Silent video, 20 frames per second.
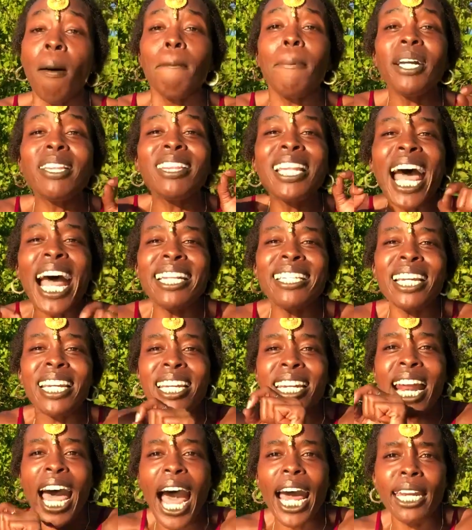But that did
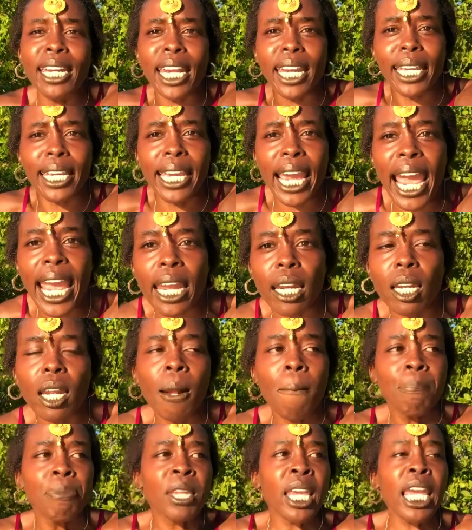not negate
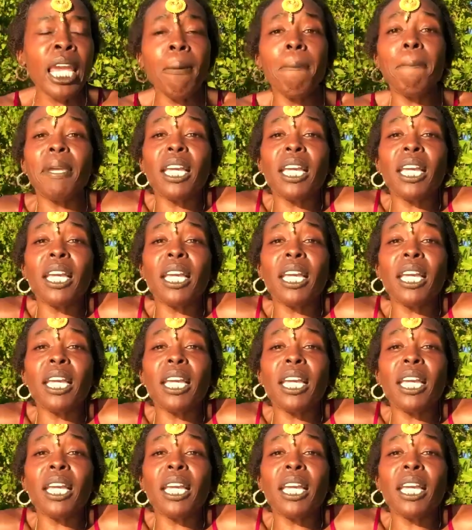him